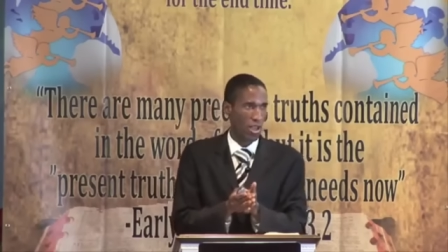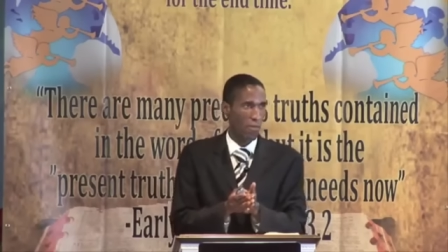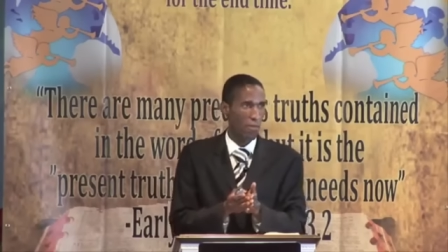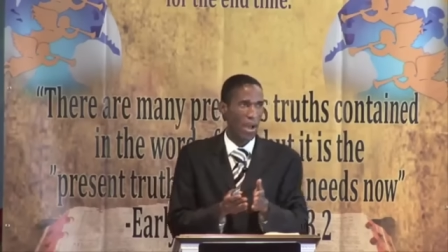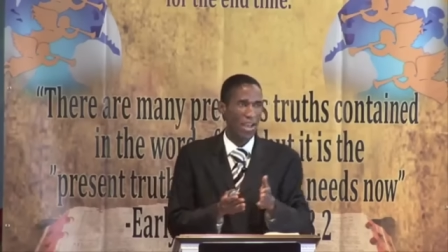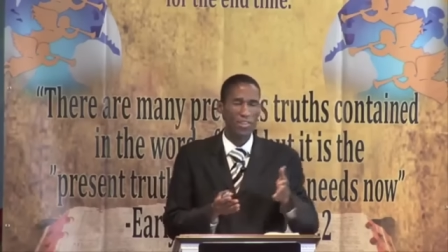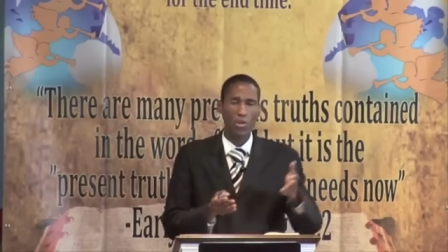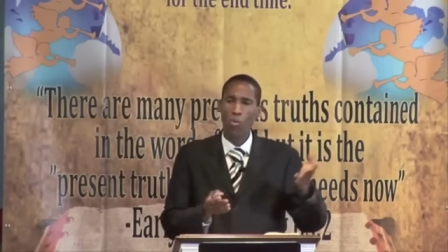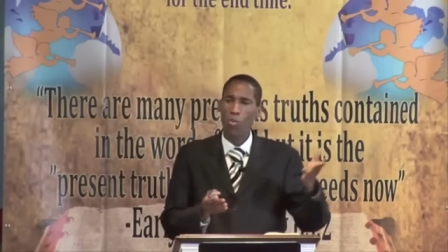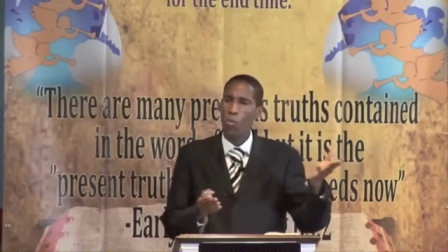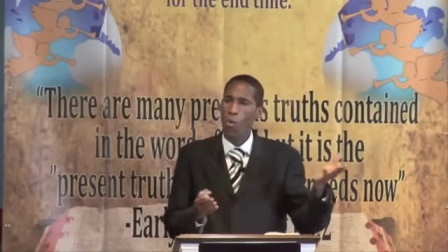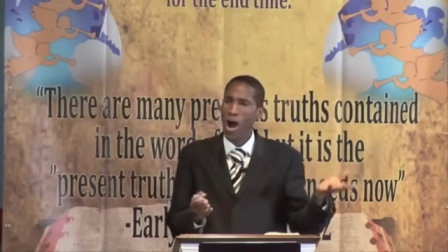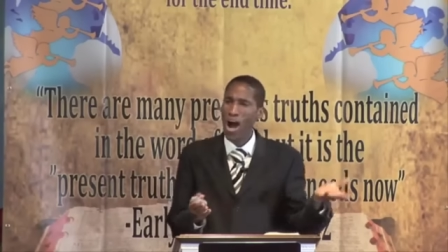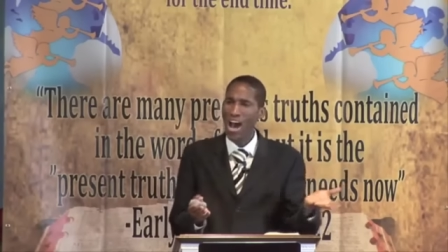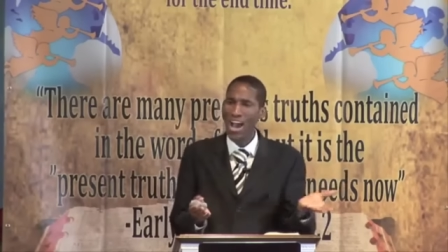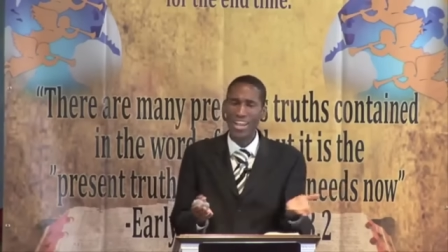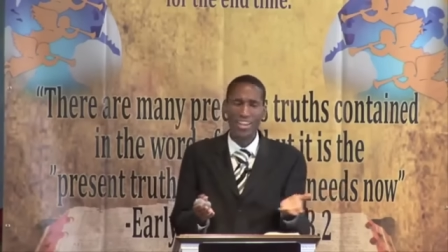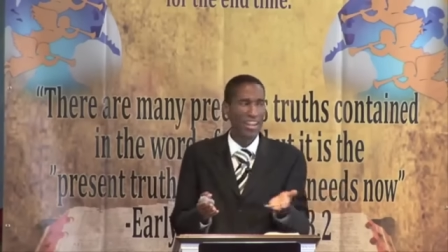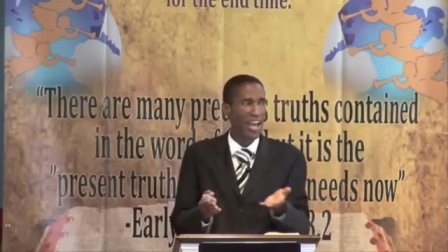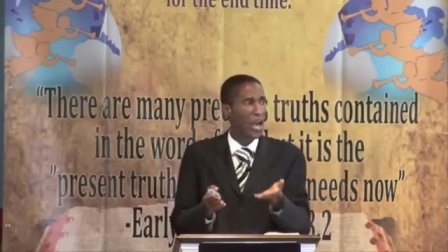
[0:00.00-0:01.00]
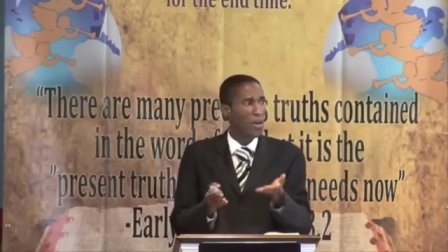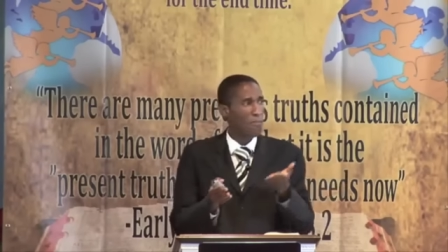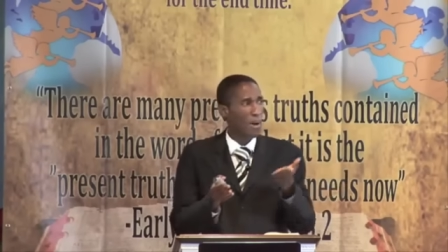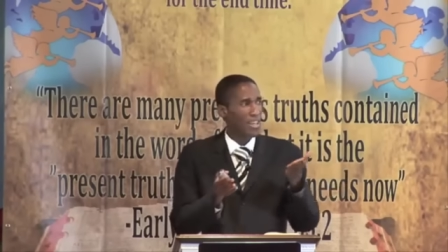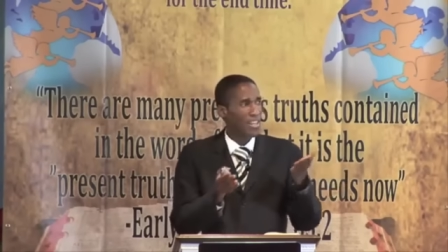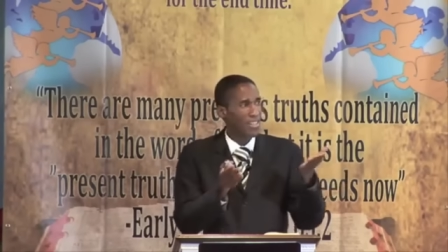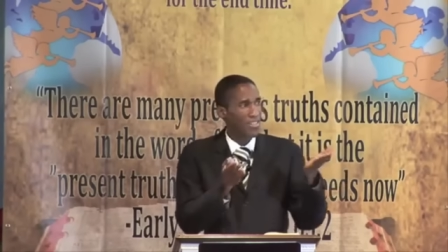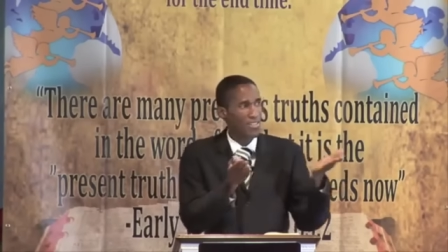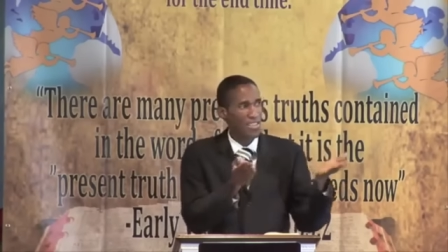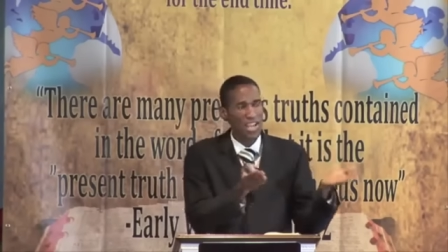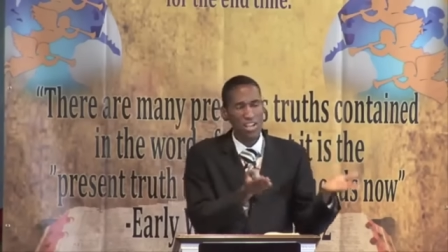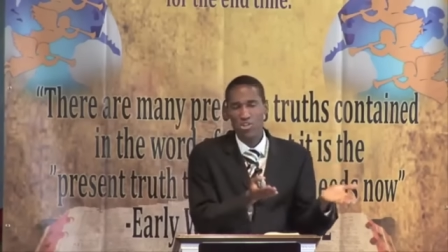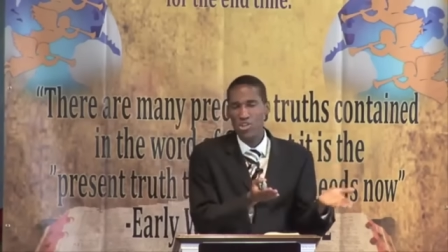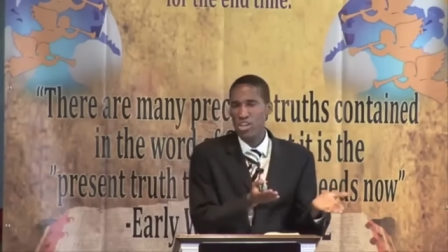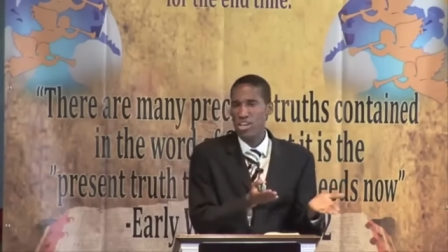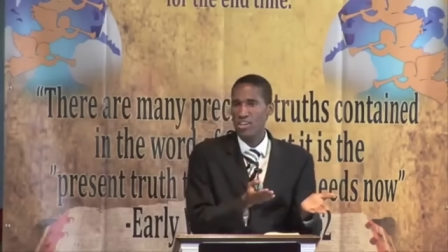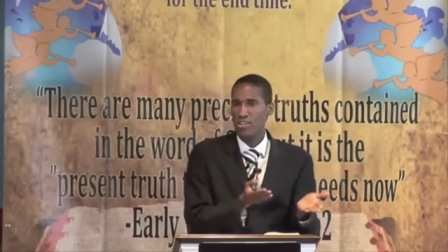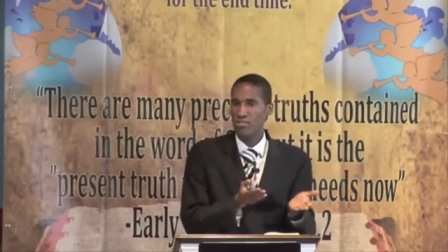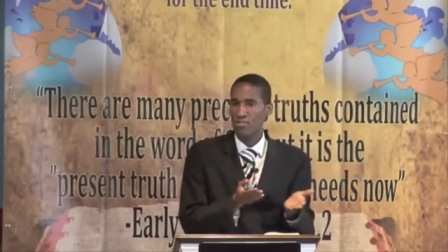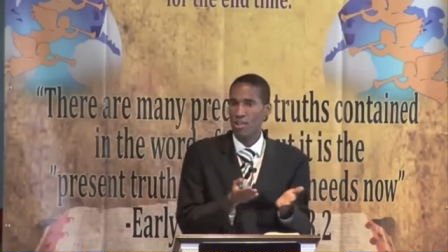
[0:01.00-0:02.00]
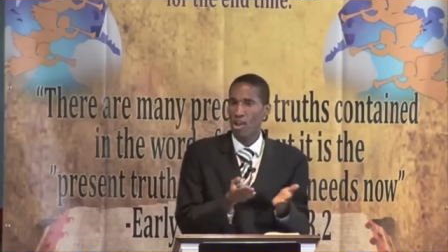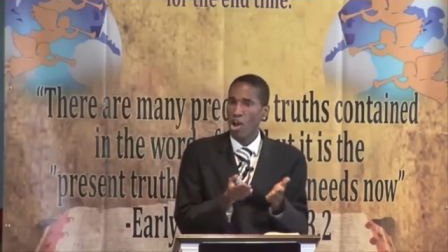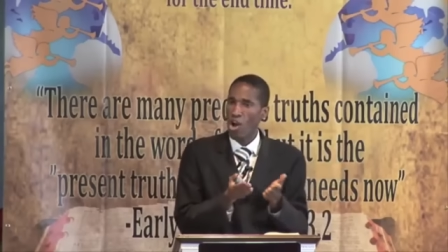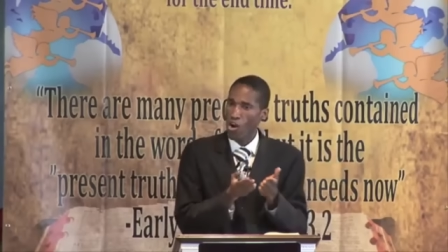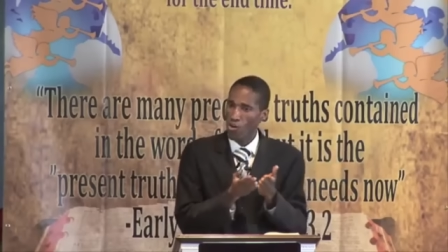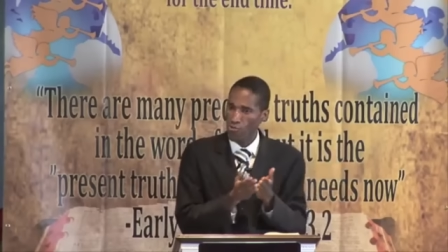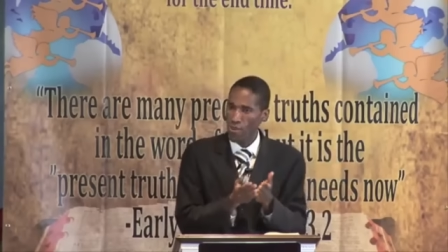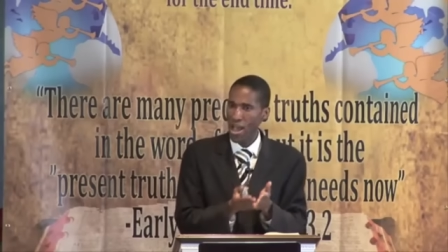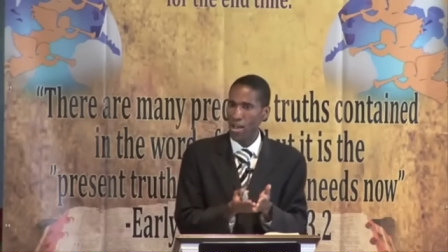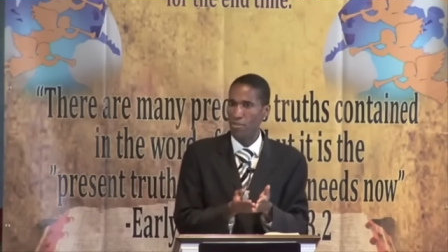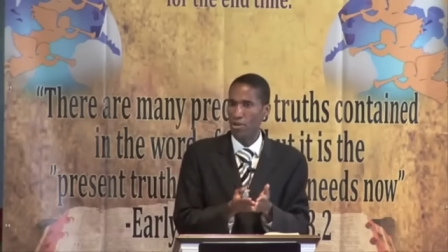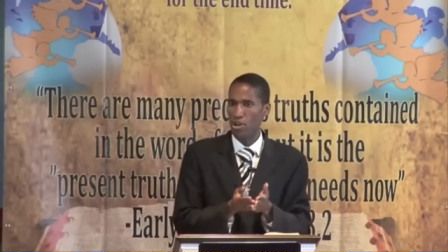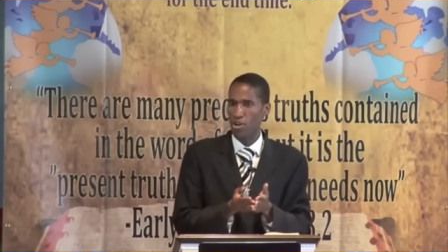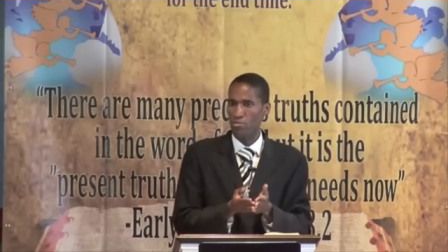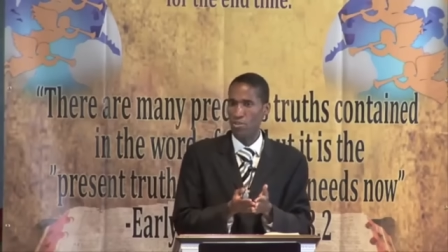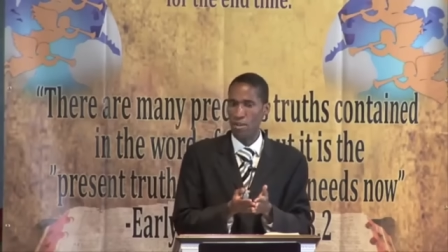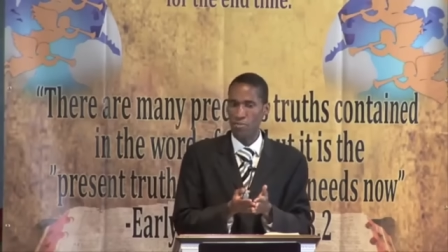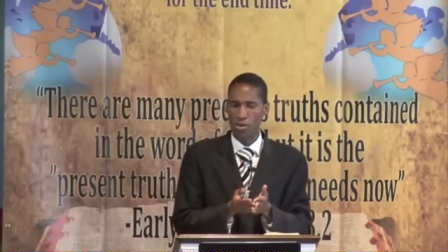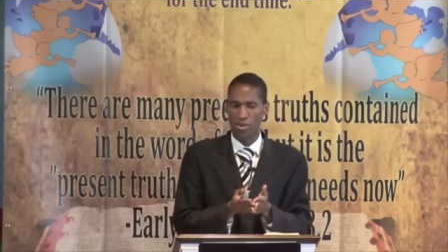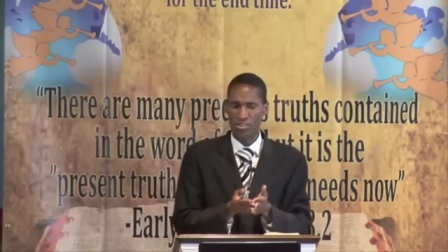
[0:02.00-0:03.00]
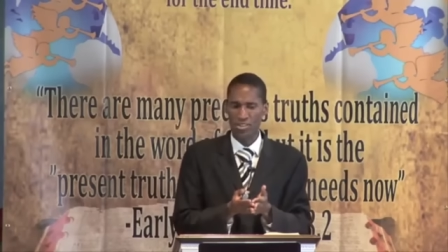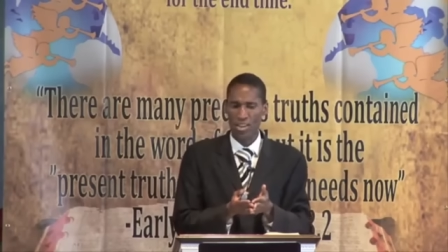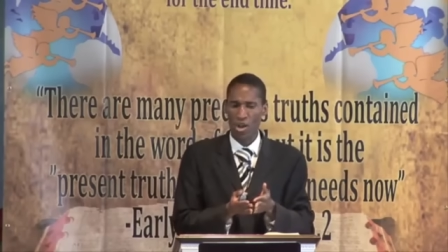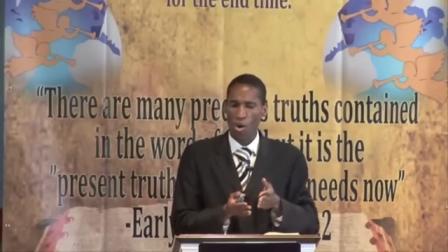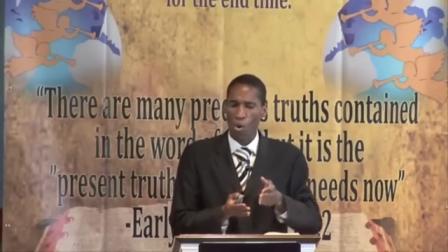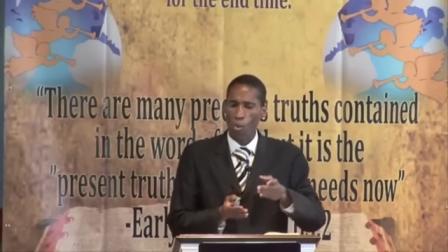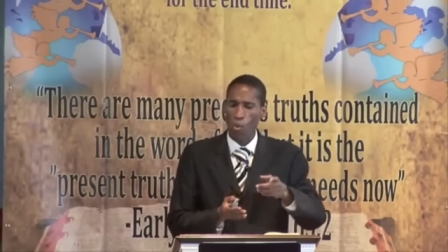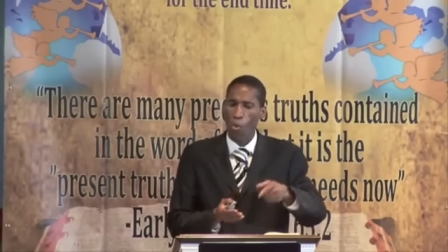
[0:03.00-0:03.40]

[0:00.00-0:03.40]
By the wine, by the teaching of Babylon, my brothers and sisters.